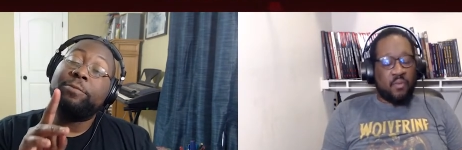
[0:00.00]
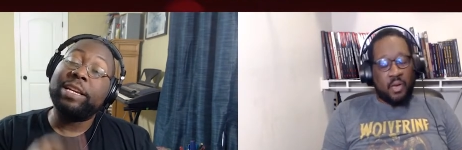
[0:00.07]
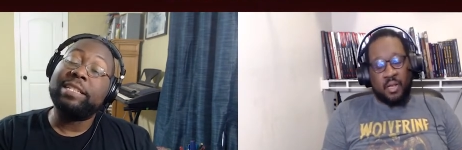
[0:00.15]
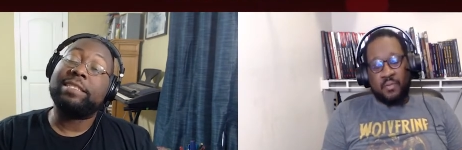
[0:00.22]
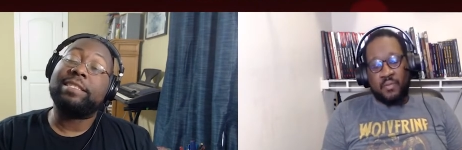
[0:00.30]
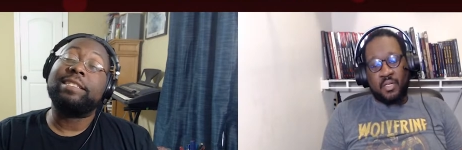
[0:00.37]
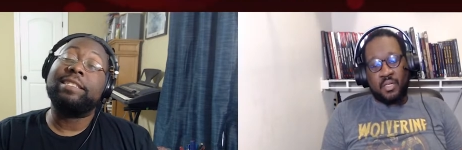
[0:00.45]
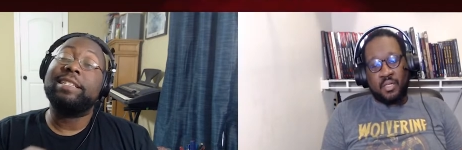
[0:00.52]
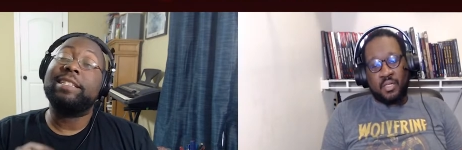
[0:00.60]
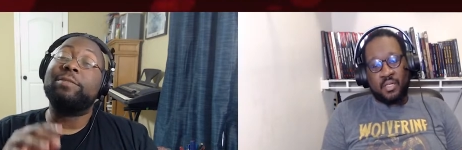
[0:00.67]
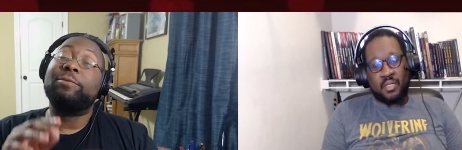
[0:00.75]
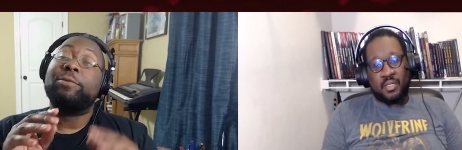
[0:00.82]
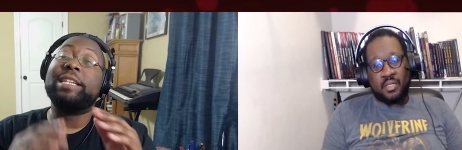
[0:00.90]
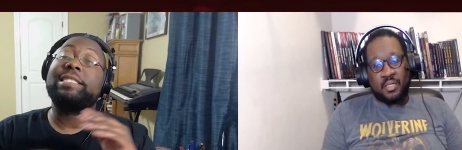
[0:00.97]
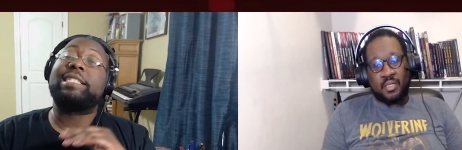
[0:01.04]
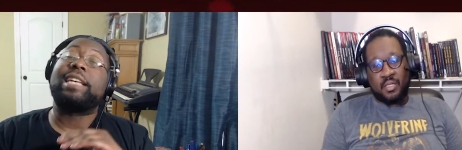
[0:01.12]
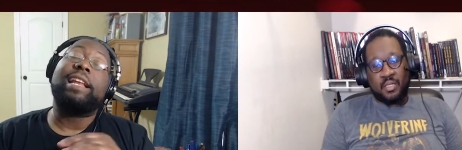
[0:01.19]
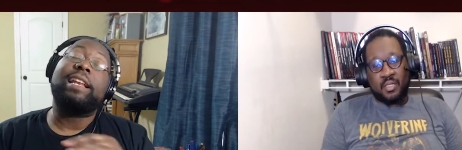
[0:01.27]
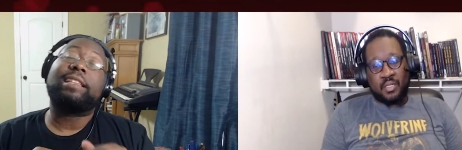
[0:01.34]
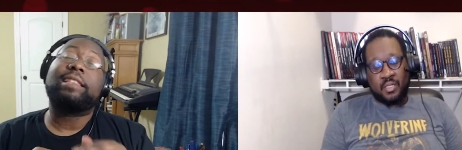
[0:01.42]
Speaker 1: we, read of her.
Speaker 2: We
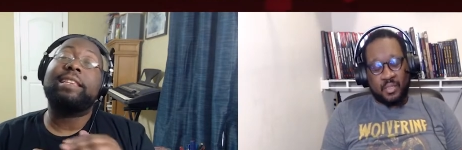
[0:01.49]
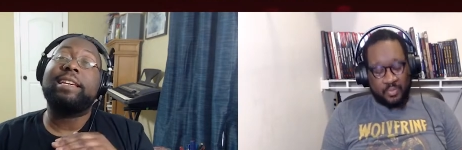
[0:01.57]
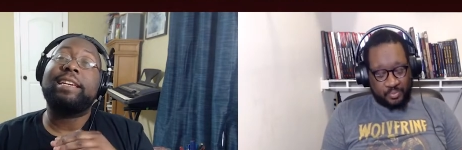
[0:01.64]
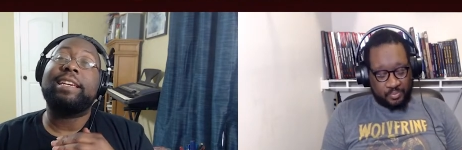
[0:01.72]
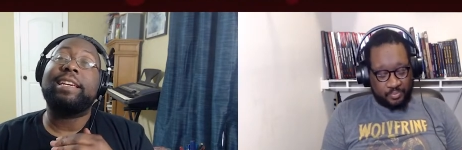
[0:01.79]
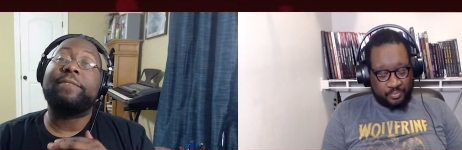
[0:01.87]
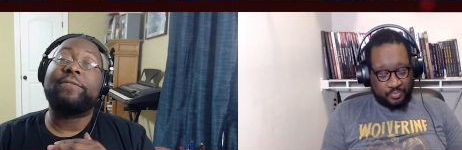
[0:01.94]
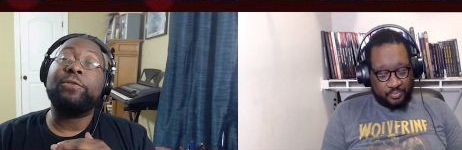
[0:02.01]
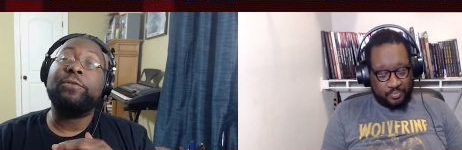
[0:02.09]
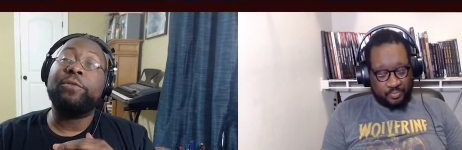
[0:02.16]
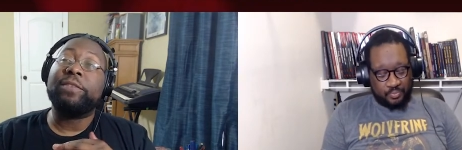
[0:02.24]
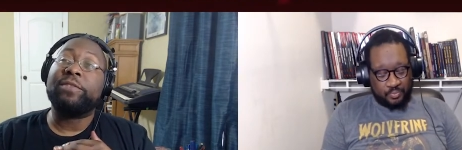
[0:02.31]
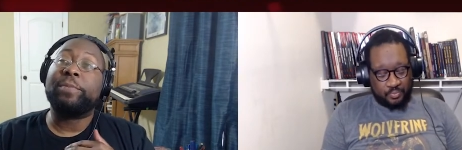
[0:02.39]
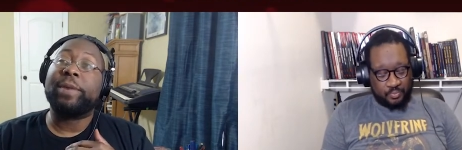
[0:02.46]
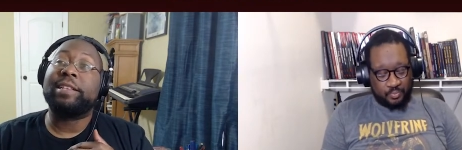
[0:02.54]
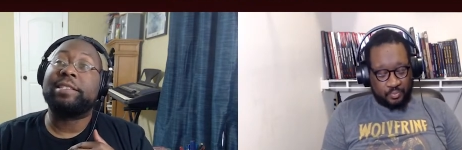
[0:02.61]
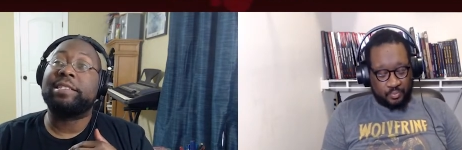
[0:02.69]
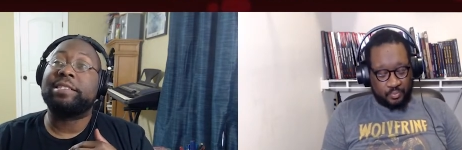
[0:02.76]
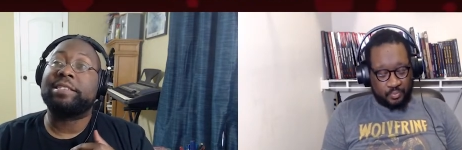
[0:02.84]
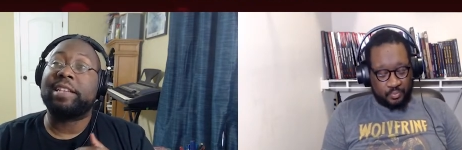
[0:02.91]
technically, if you if you paid
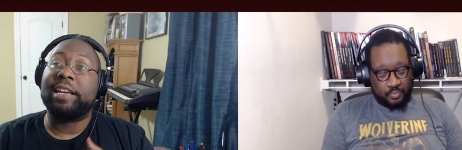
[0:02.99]
attention to